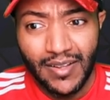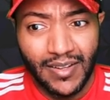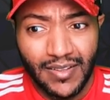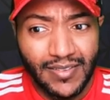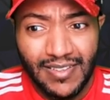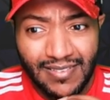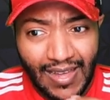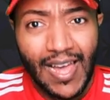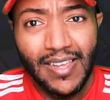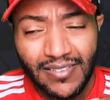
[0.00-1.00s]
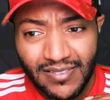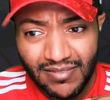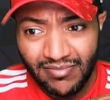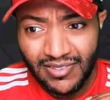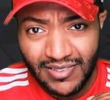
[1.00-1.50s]
Uh, the tie
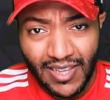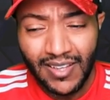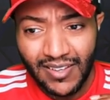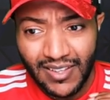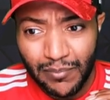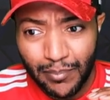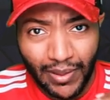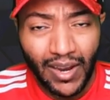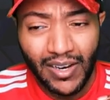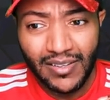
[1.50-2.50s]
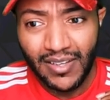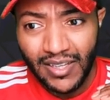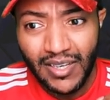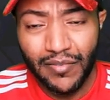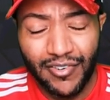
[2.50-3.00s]
is set and buried
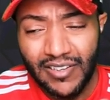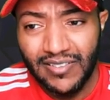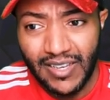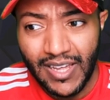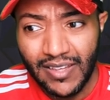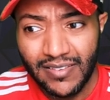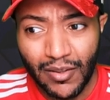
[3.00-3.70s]
in the first leg.